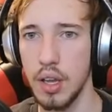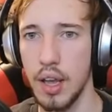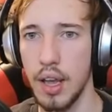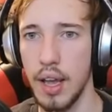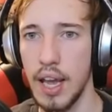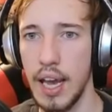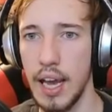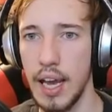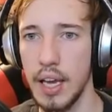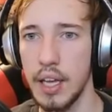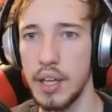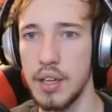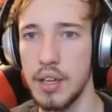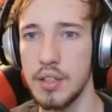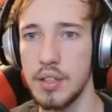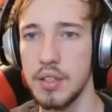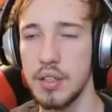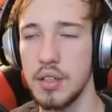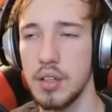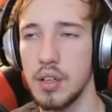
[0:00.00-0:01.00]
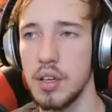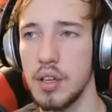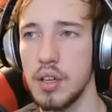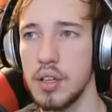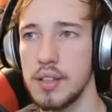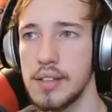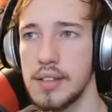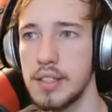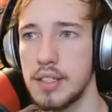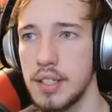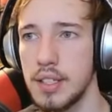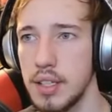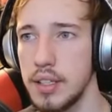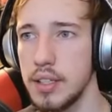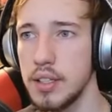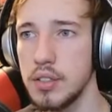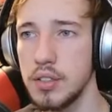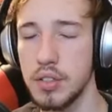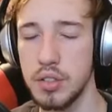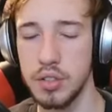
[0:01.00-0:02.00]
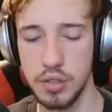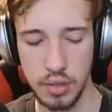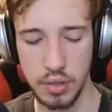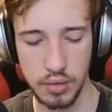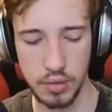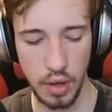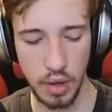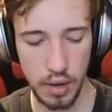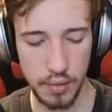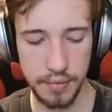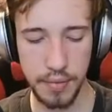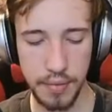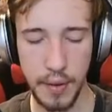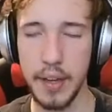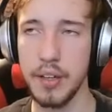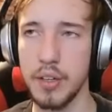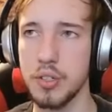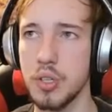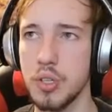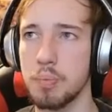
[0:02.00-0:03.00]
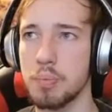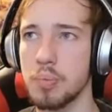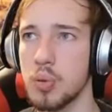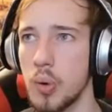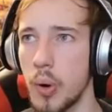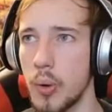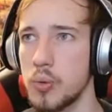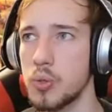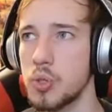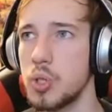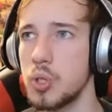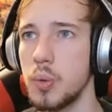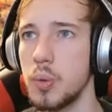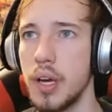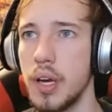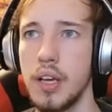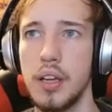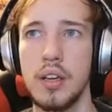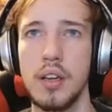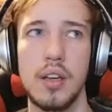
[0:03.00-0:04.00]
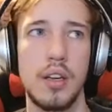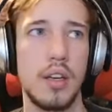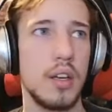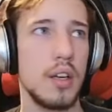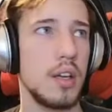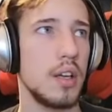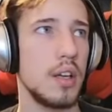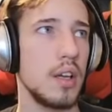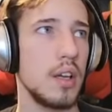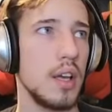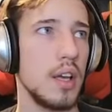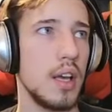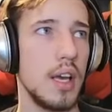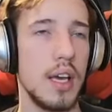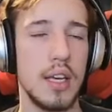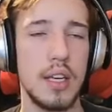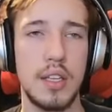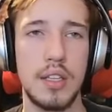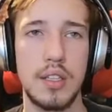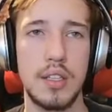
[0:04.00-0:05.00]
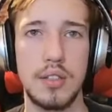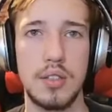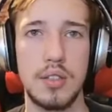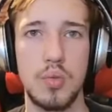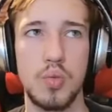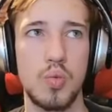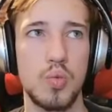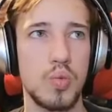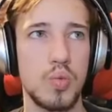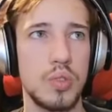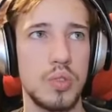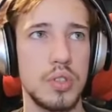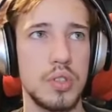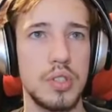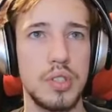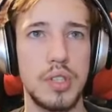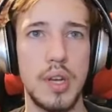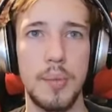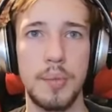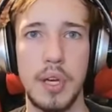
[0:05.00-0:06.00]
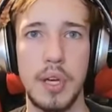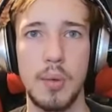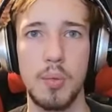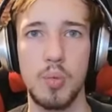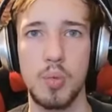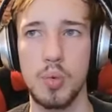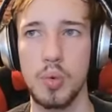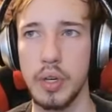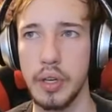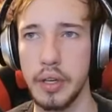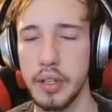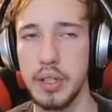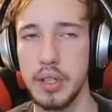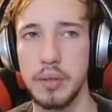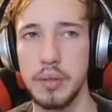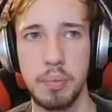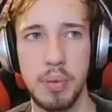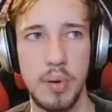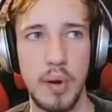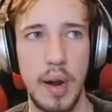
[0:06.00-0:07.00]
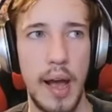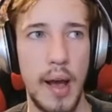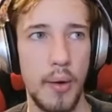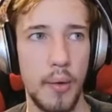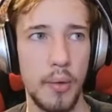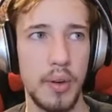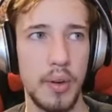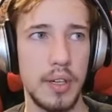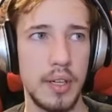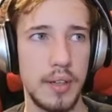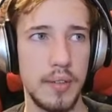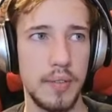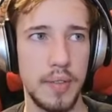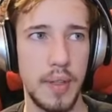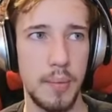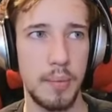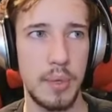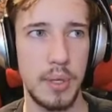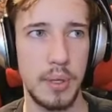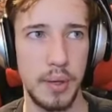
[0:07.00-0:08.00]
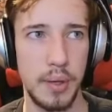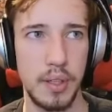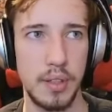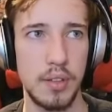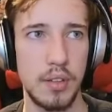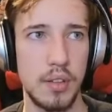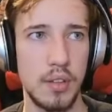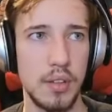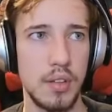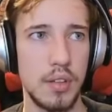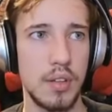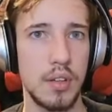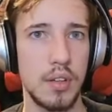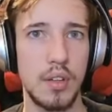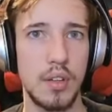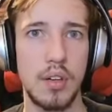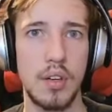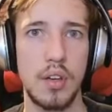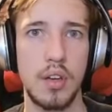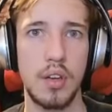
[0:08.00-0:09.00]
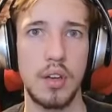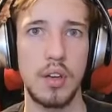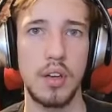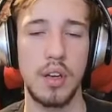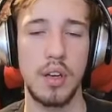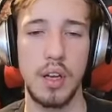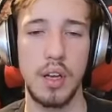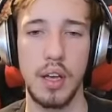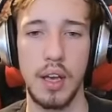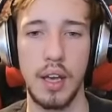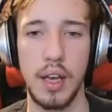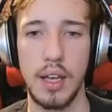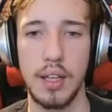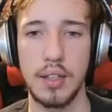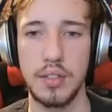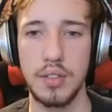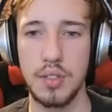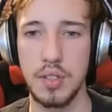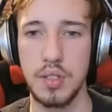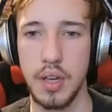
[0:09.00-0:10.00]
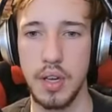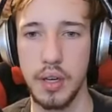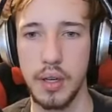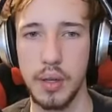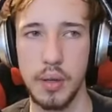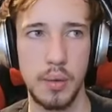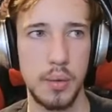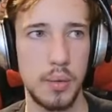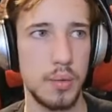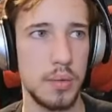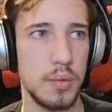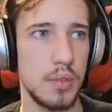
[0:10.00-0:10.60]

and seeing Starfinder's approach to it is something I'm really proud of them doing. And so